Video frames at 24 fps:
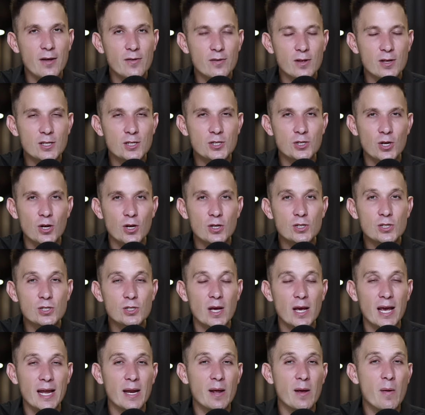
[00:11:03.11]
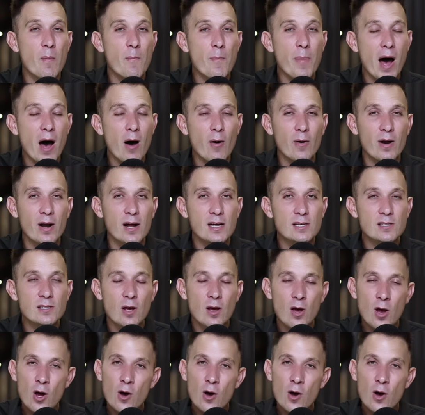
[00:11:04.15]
the church, and he empowered us